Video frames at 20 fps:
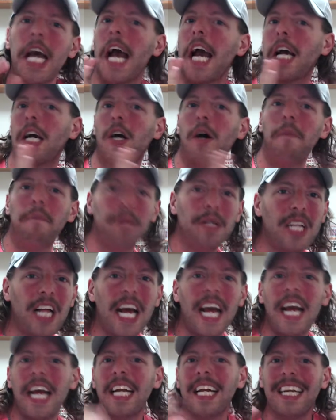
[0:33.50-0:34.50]
and
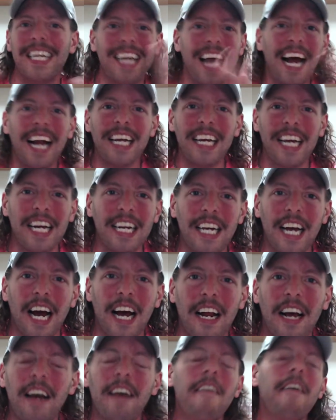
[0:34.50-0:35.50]
complain and yada yada
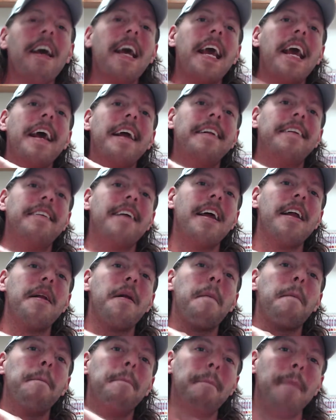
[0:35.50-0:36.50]
yada, it
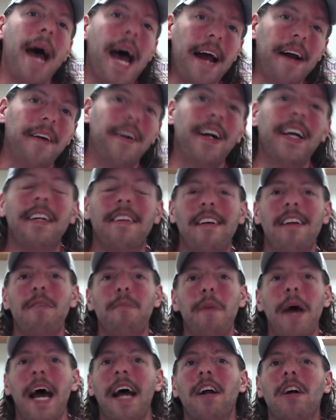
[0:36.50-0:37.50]
didn't matter. It didn't
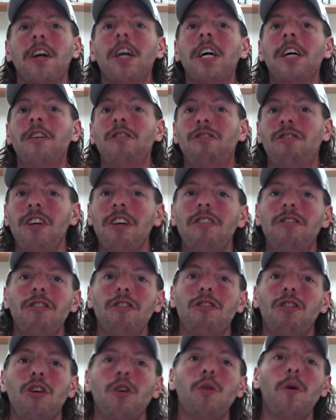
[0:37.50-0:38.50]
matter. Season
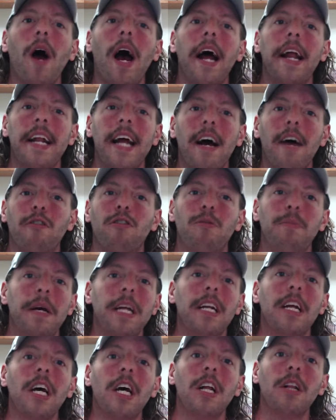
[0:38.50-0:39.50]
two
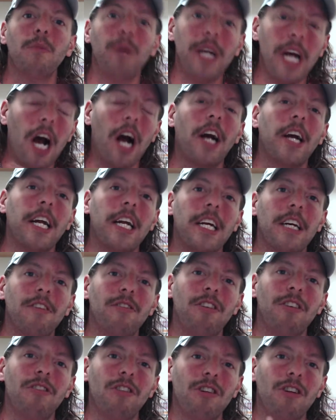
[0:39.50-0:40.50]
announcement. We are getting a
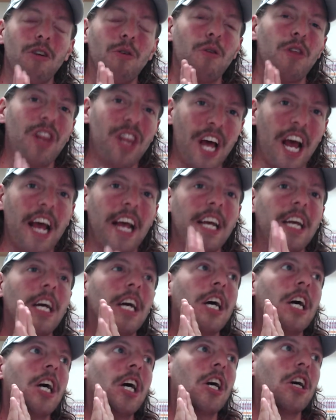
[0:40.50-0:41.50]
season two. Thank
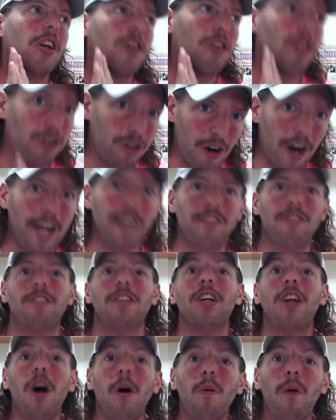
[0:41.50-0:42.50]
Christ.
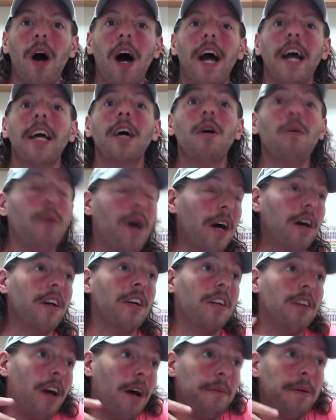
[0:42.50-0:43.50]
You know why?
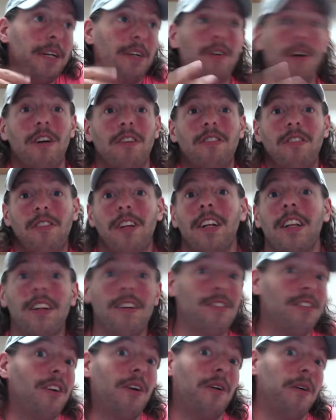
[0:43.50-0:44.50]
Well, I mean, Christ is in this,
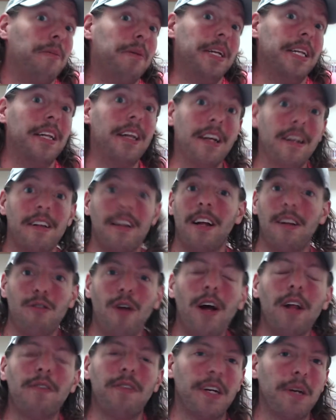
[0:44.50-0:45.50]
so I mean, that, that's
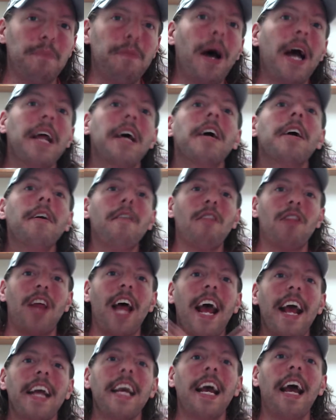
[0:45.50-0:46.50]
relevant. But
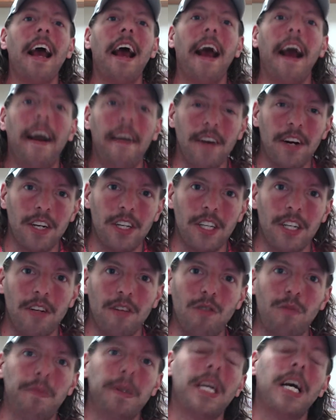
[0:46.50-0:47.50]
thank
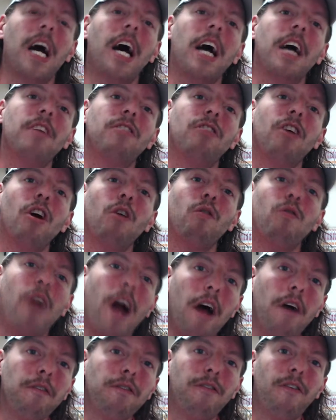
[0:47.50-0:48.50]
Heracles, because
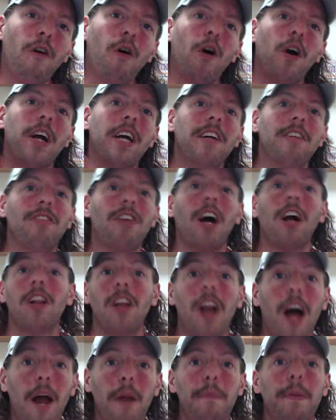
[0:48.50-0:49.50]
round four is a
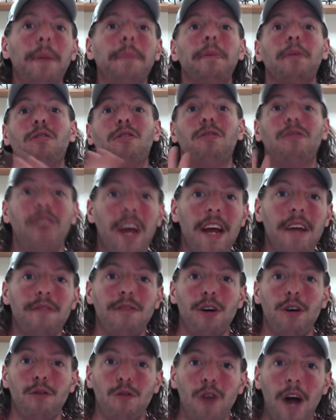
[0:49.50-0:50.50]
lot of people's
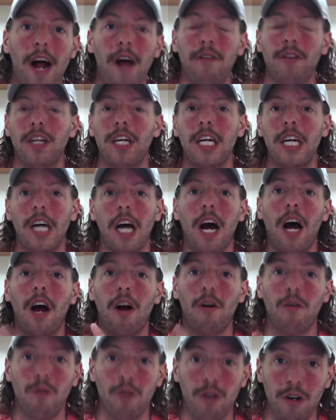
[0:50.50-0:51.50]
favorite round. The
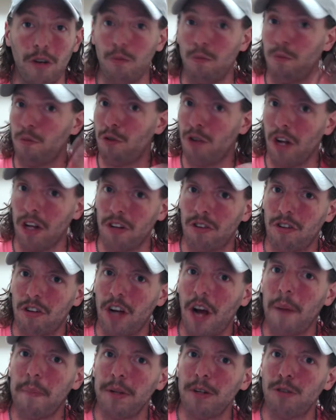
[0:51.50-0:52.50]
uh, a
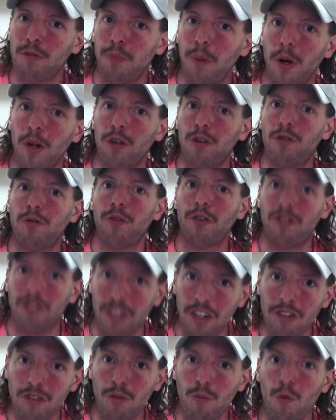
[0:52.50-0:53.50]
couple of spoilers for
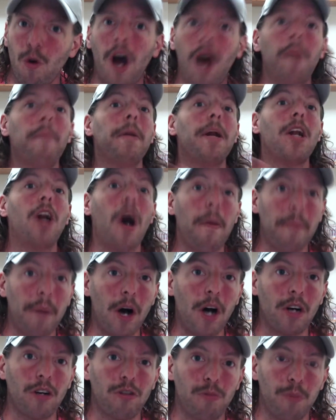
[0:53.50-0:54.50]
season one, but not
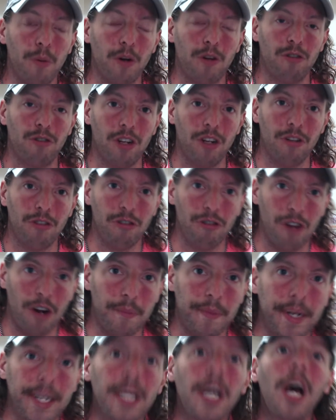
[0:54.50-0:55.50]
manga spoilers, ladies and
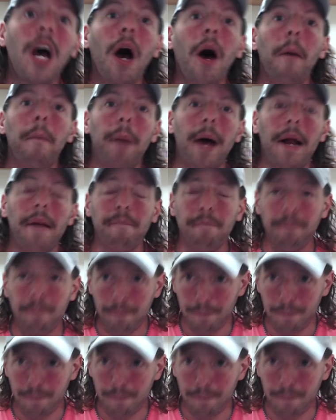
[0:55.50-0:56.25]
gentlemen. But